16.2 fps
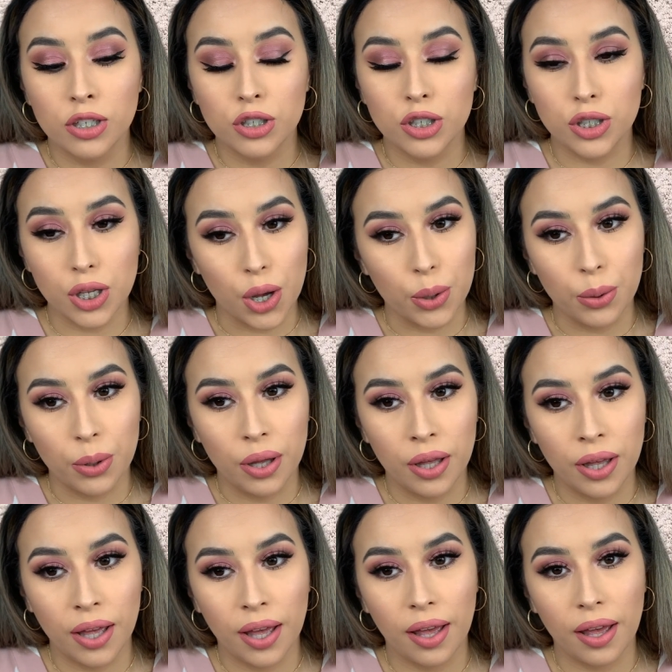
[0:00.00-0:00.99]
So
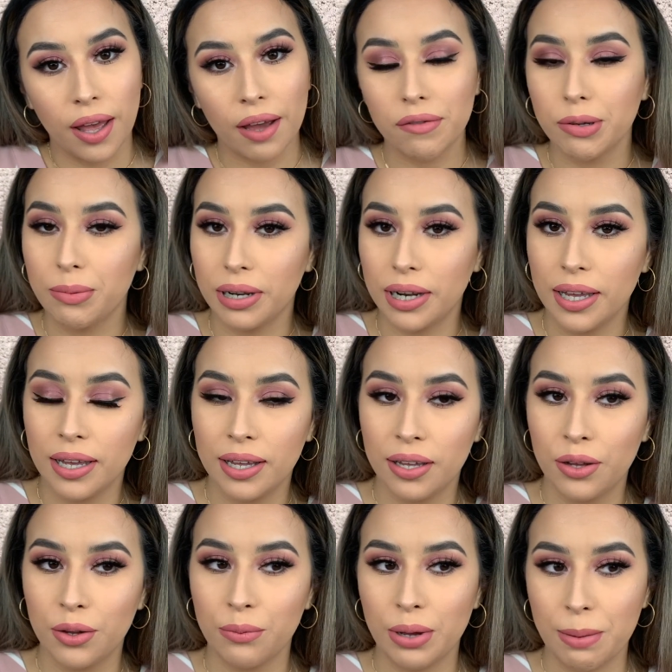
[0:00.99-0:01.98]
everybody
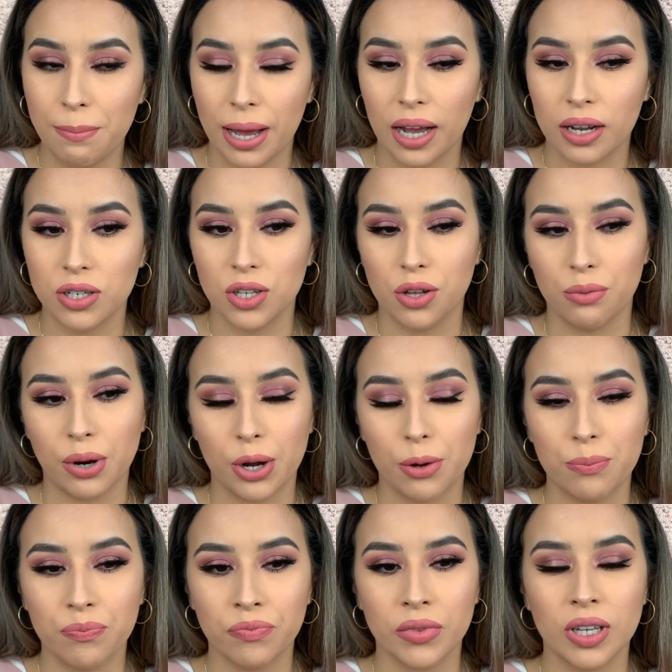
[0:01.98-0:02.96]
went back to the
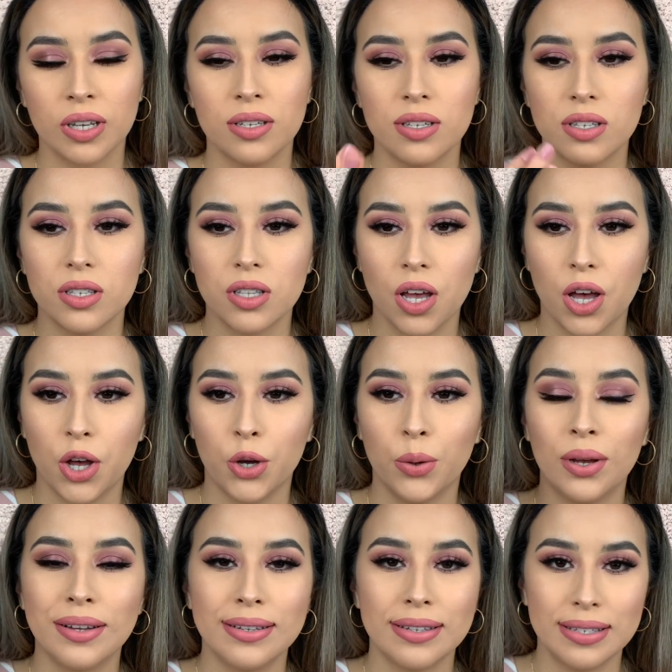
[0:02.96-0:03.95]
row.
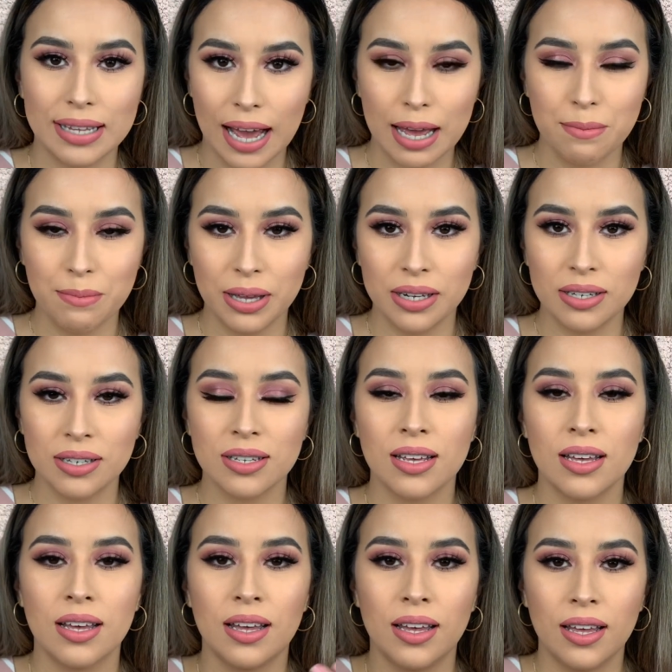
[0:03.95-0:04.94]
So
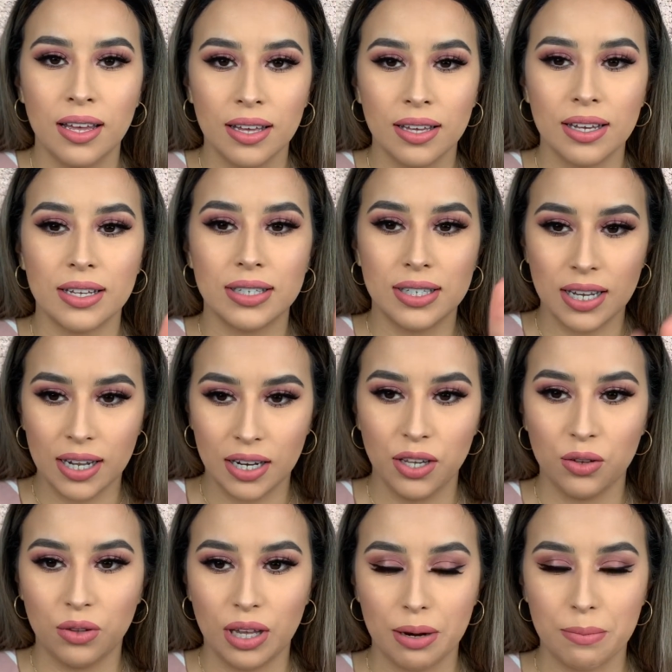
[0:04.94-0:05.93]
Diamond
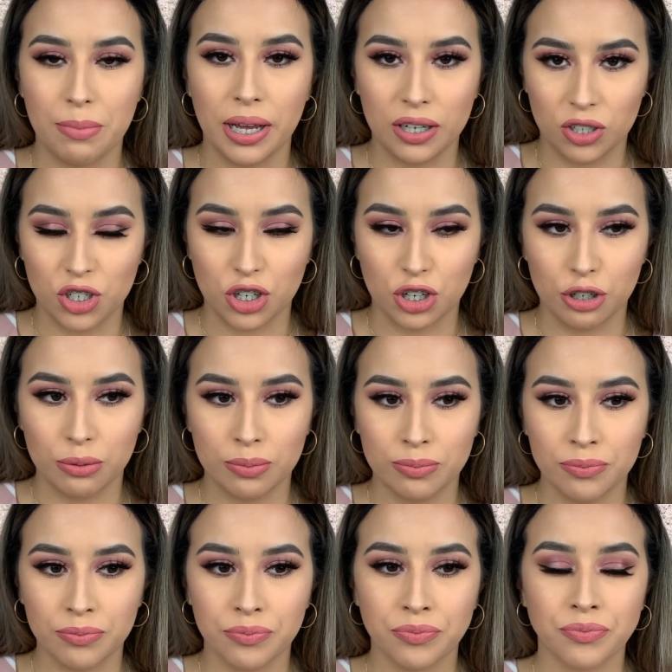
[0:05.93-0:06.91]
continued their picture.
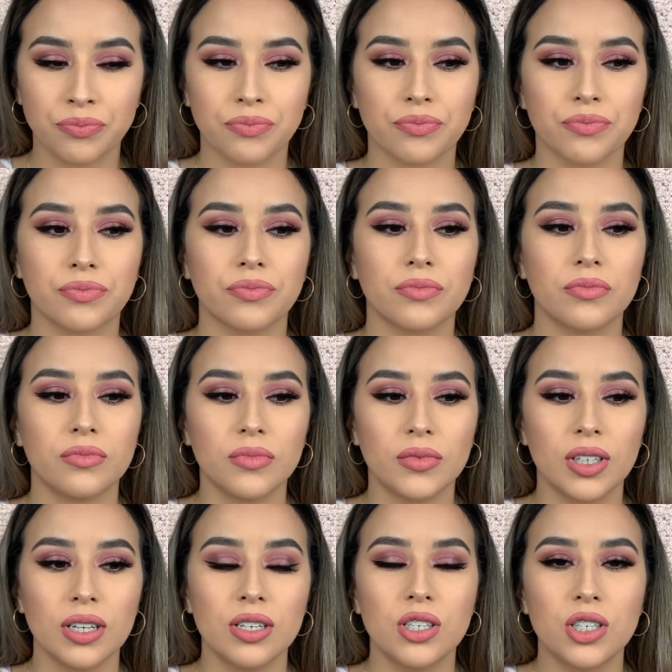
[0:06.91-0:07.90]

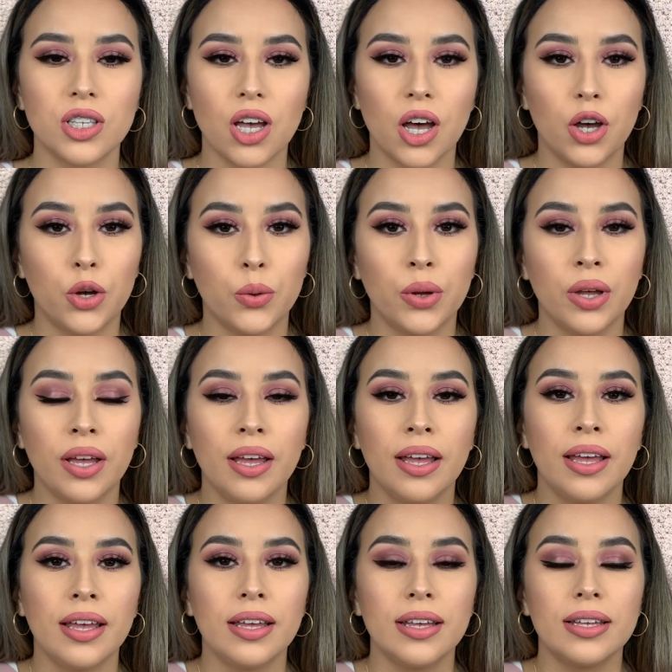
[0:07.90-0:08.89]
So
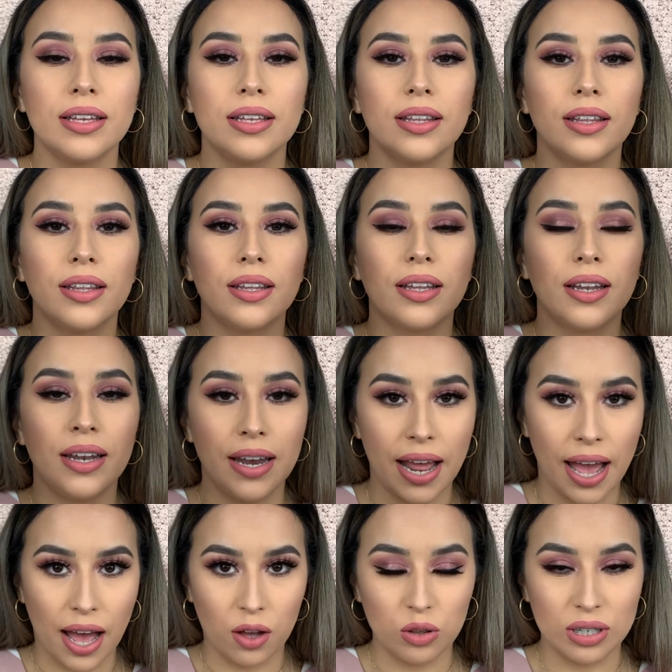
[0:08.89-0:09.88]

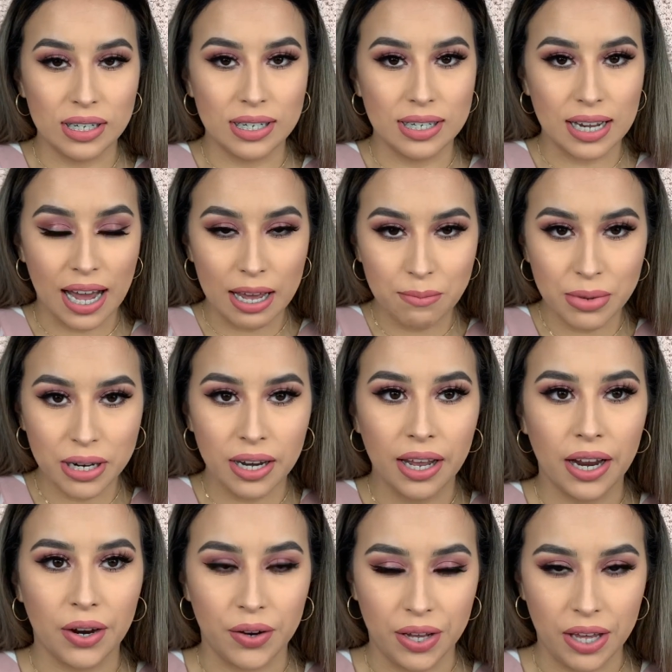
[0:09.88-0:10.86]
now the
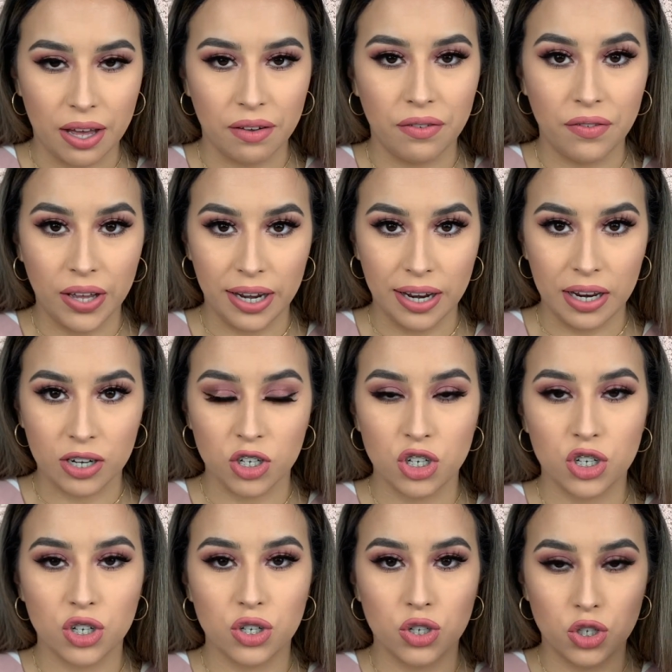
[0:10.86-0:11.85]
diamond area
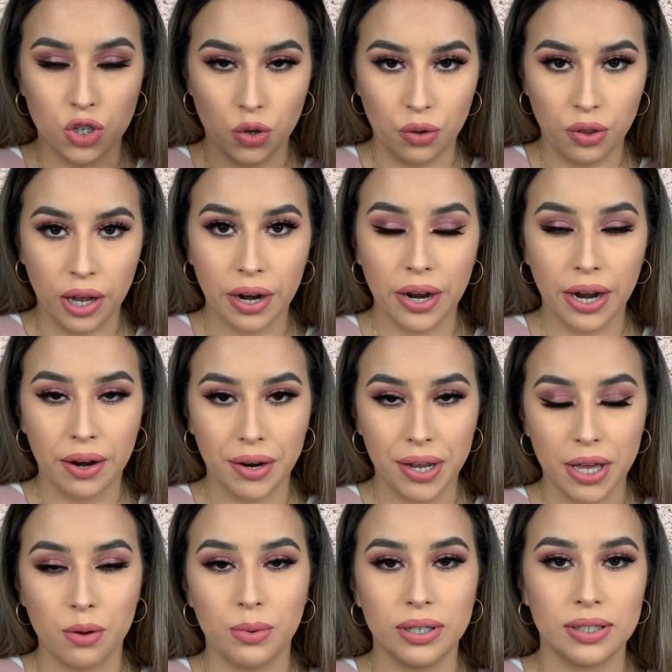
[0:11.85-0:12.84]
finished. So their
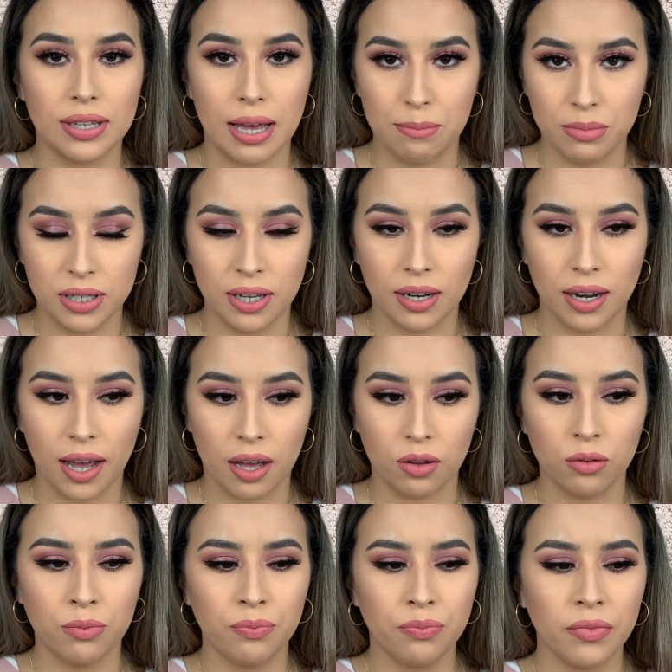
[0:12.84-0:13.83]
area was empty
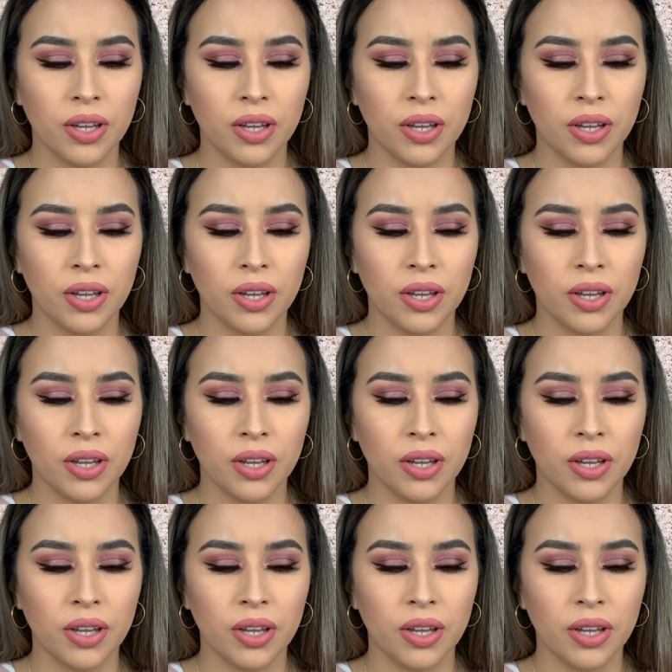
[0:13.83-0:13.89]
now.